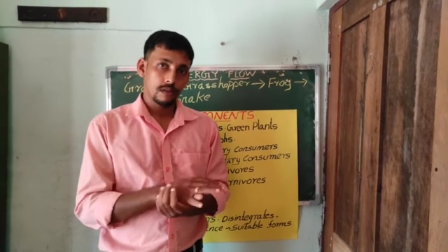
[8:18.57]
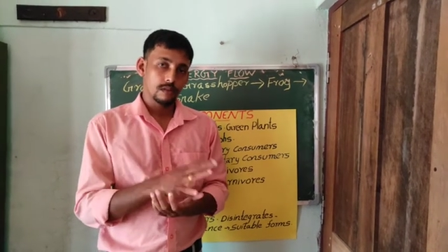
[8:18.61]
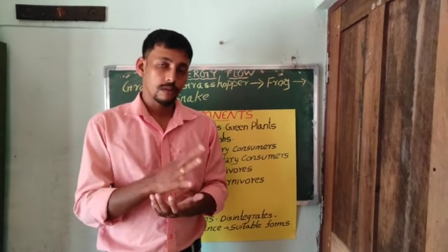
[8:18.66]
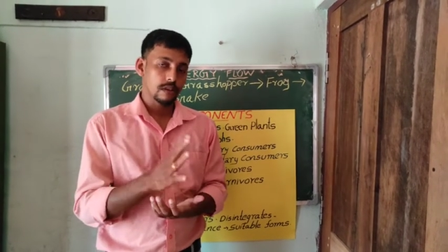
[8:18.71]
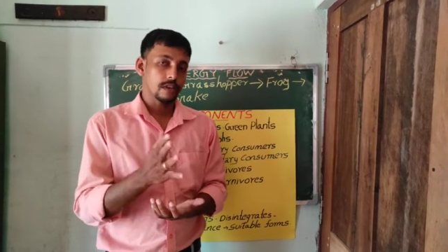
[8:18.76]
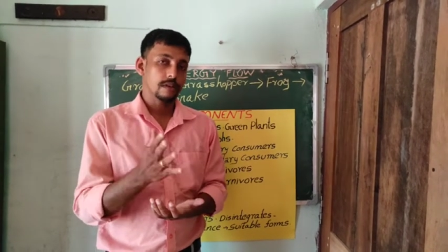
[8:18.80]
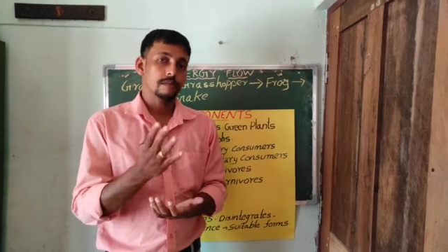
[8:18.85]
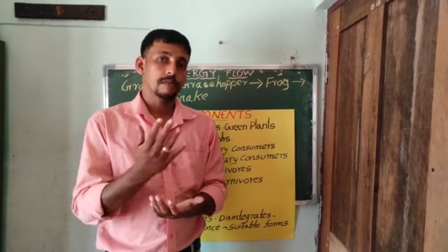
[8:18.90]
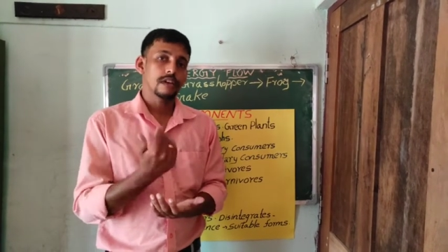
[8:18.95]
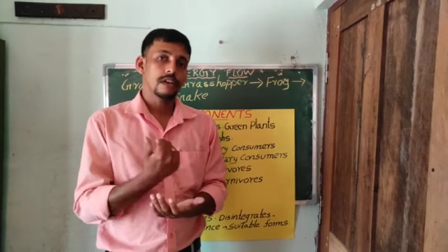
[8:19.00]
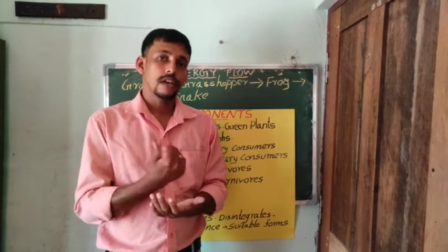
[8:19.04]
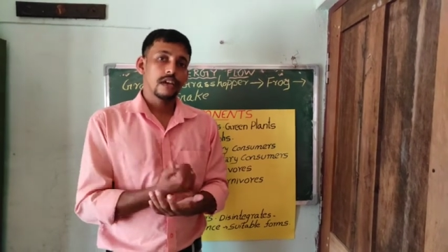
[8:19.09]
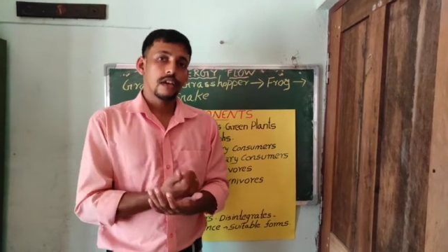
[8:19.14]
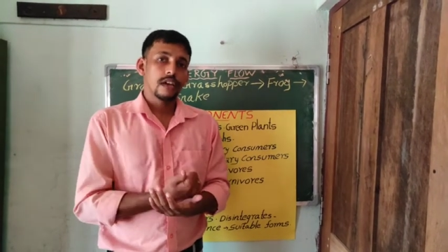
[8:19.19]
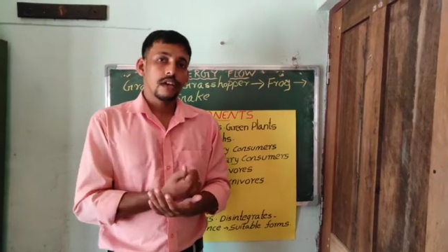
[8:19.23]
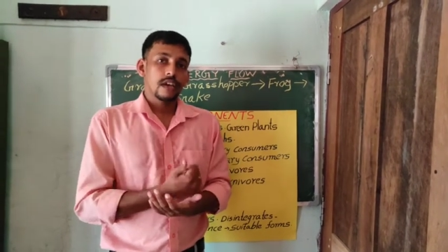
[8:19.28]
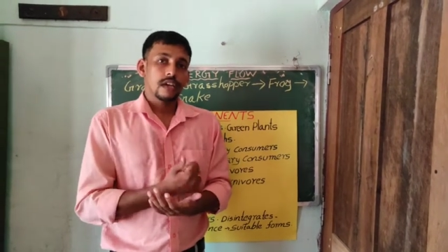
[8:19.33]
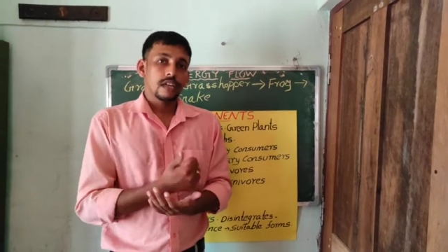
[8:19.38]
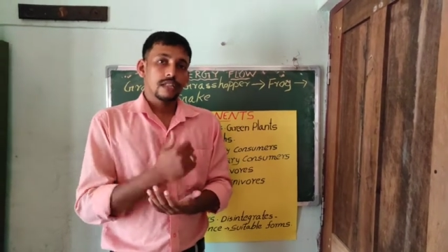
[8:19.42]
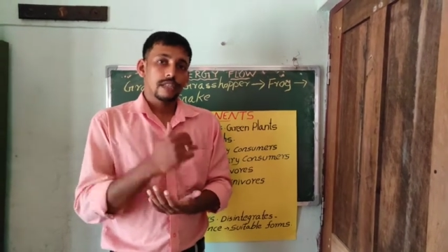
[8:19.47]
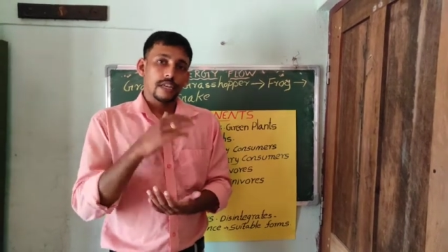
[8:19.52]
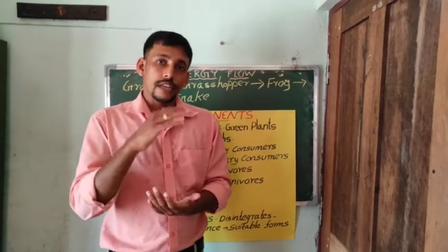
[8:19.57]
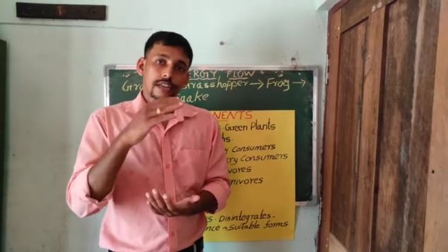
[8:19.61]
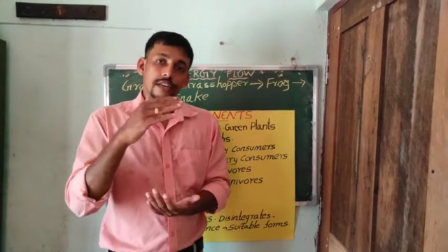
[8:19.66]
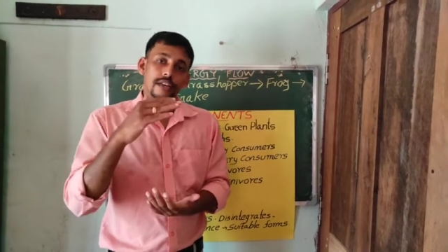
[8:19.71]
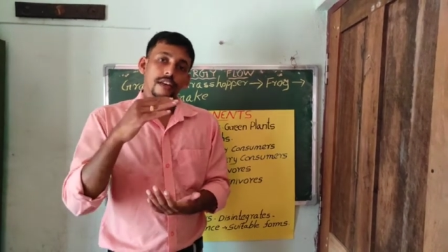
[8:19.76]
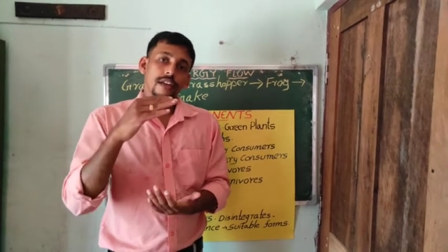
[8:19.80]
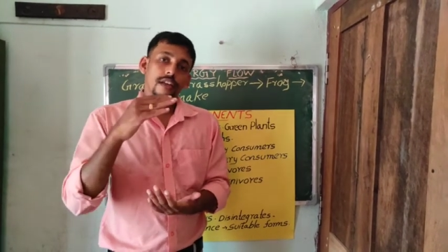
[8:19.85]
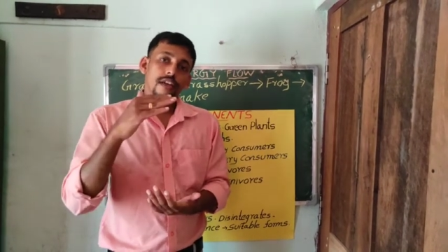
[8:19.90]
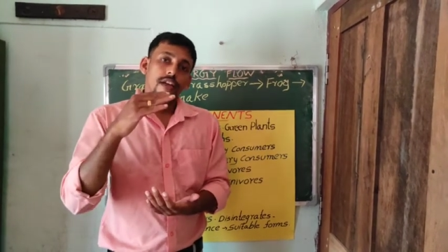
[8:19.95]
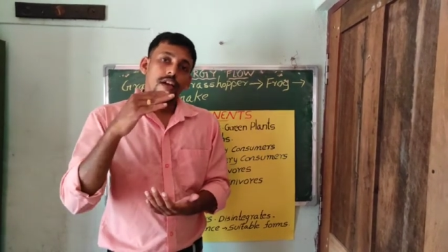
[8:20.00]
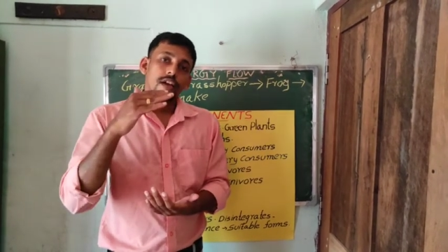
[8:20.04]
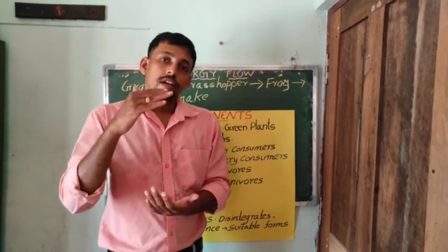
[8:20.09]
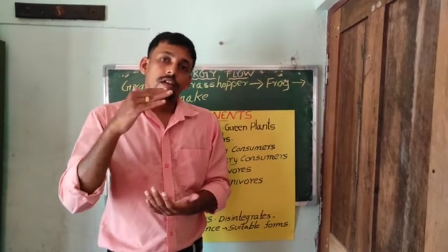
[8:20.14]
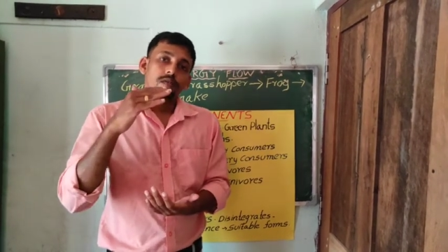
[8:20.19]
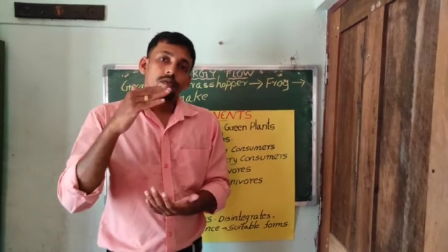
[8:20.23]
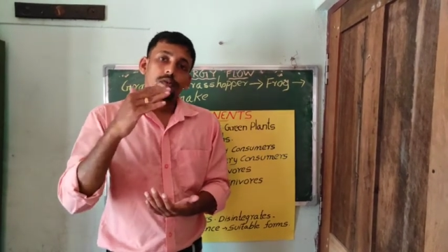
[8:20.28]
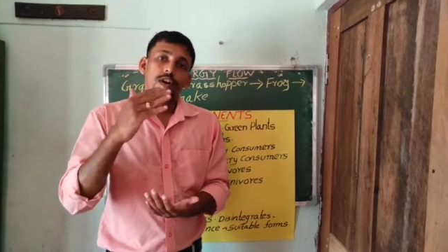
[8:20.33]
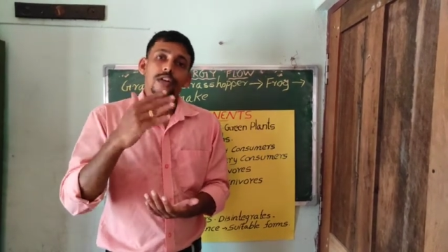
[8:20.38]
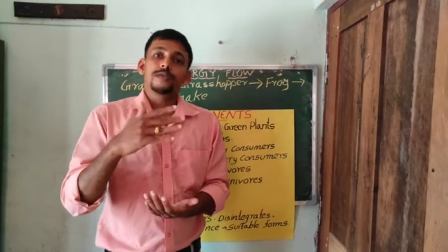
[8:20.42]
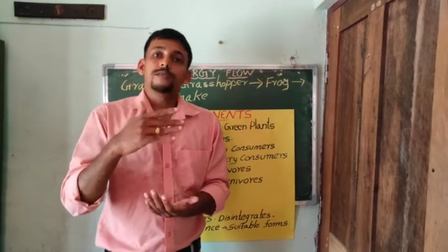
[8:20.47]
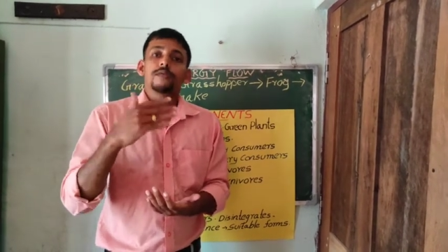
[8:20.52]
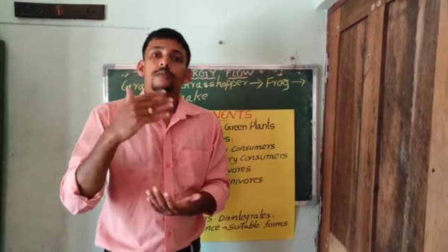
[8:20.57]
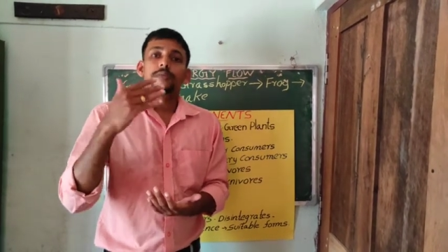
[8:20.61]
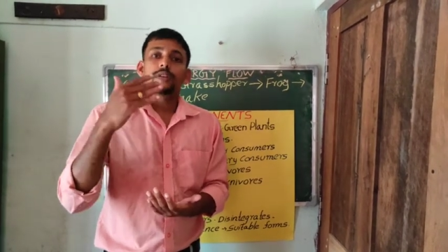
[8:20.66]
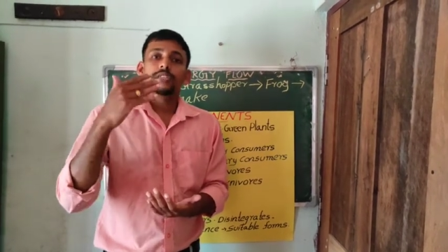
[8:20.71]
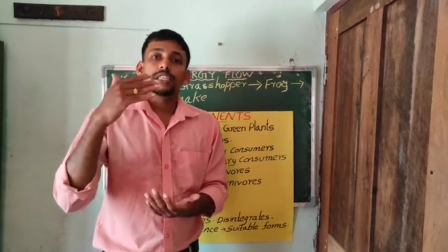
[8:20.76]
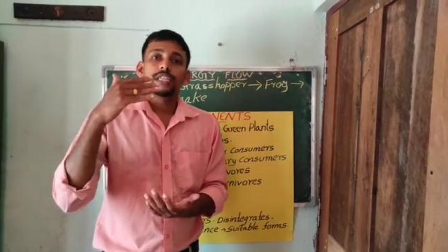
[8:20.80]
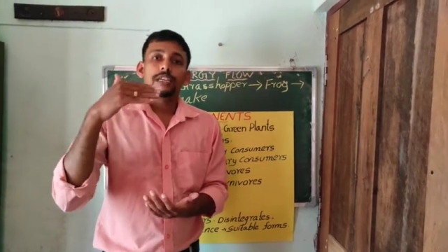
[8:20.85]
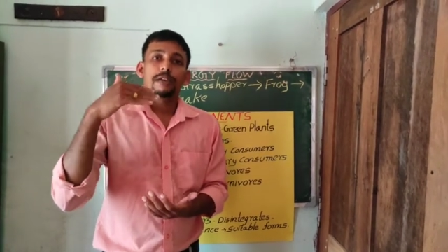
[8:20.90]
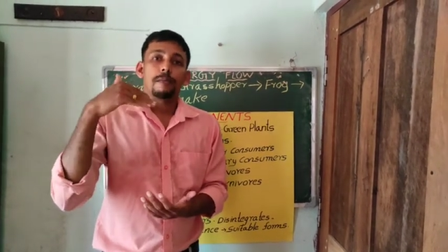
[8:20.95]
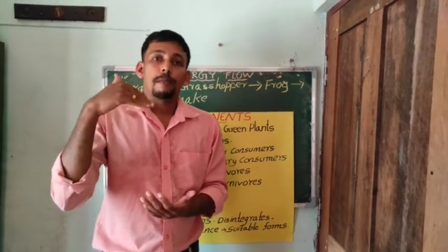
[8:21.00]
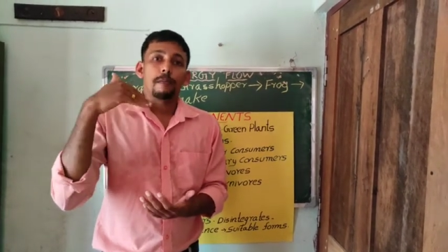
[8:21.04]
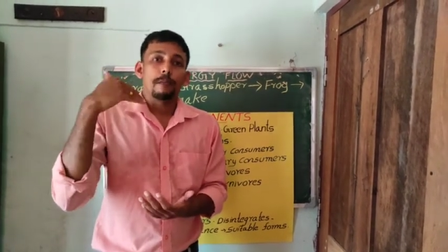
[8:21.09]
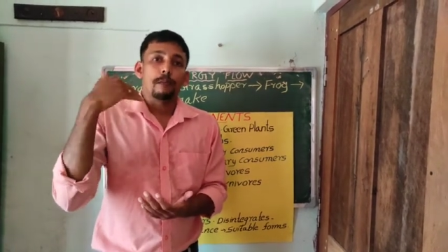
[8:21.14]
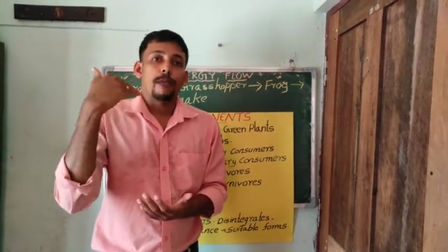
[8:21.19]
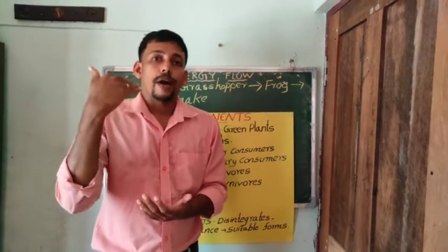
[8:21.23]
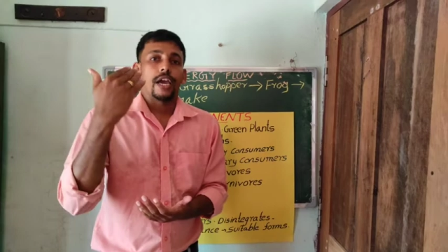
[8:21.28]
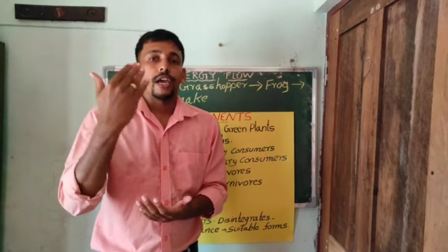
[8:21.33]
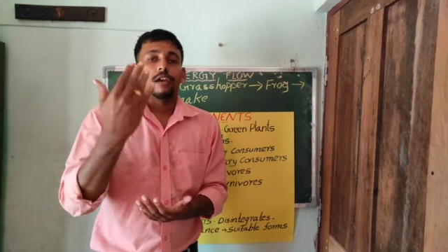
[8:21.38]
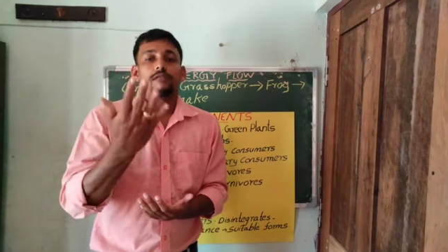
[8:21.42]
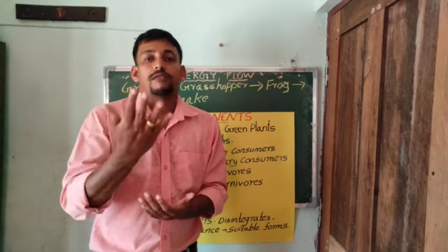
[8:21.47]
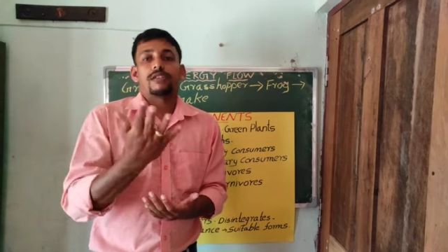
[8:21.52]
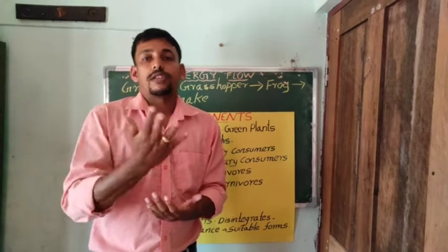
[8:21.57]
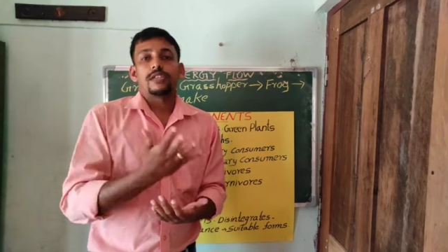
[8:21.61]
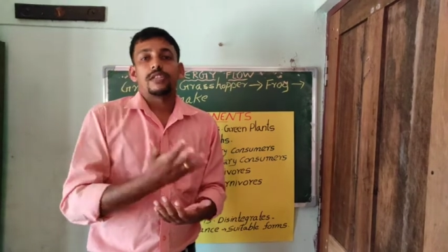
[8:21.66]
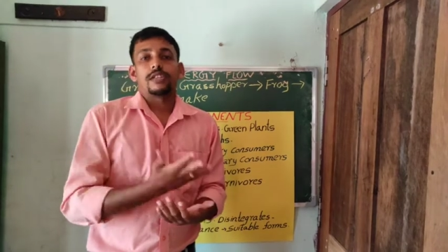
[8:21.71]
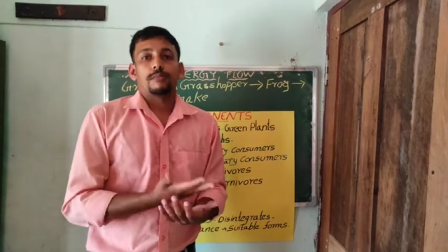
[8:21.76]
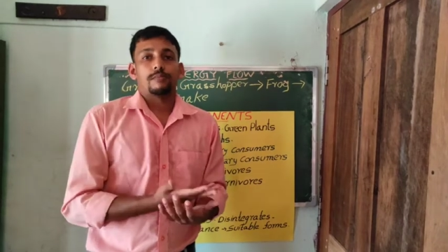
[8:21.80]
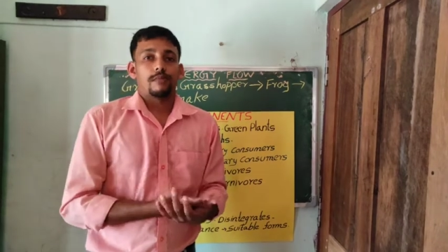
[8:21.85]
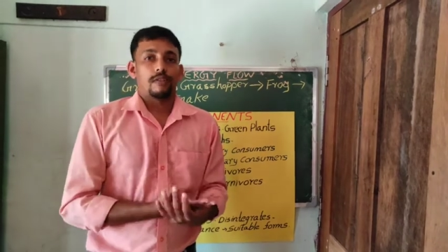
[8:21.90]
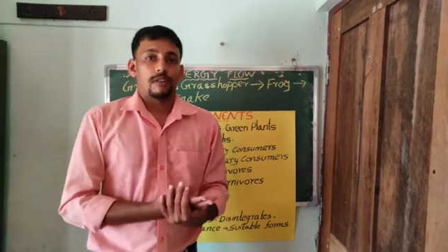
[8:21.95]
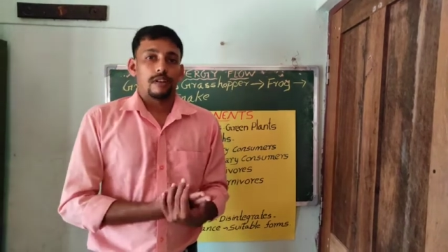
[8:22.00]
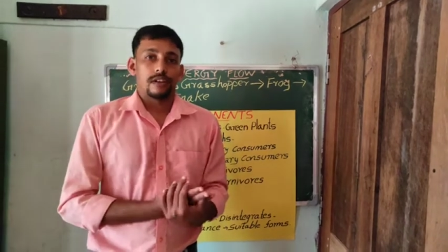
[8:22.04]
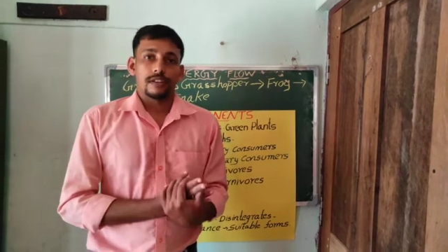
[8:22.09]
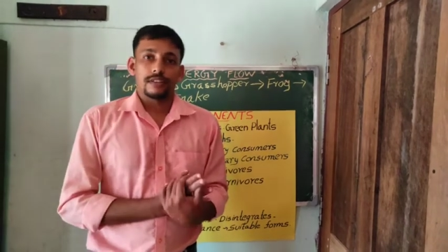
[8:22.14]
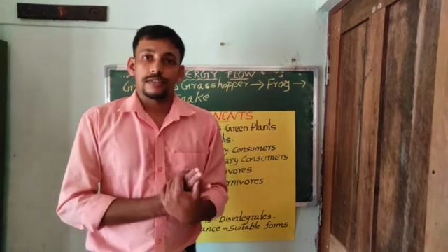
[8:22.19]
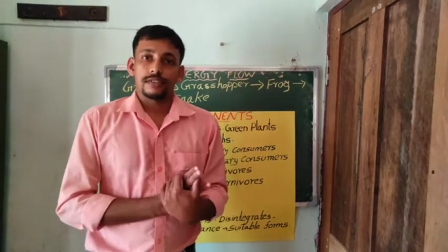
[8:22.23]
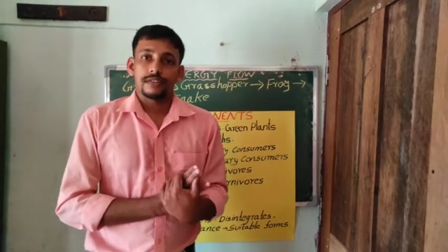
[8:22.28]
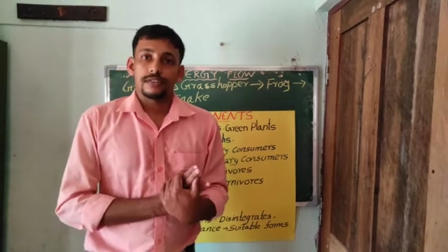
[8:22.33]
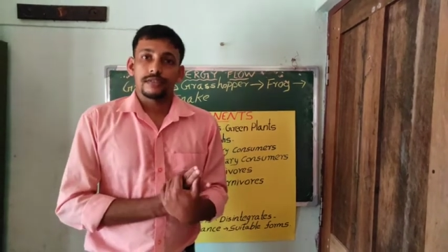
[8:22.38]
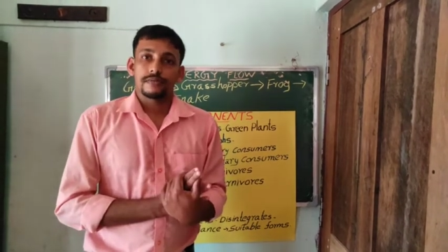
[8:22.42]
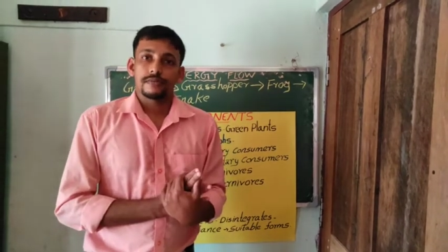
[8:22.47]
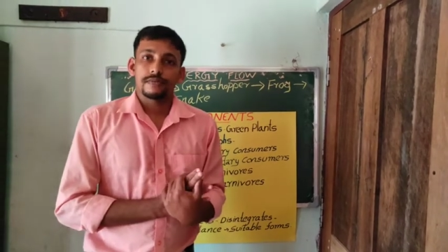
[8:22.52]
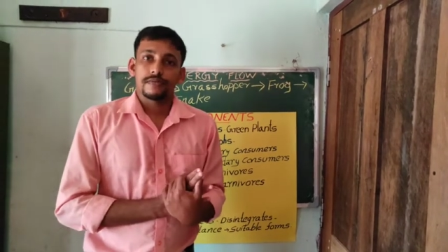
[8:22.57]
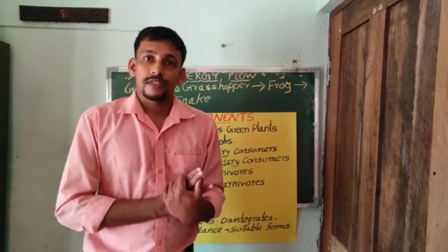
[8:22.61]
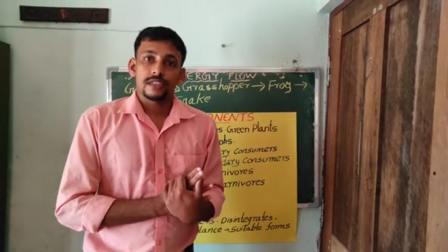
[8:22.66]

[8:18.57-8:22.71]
Okay. Then, what is meant by the biotic components?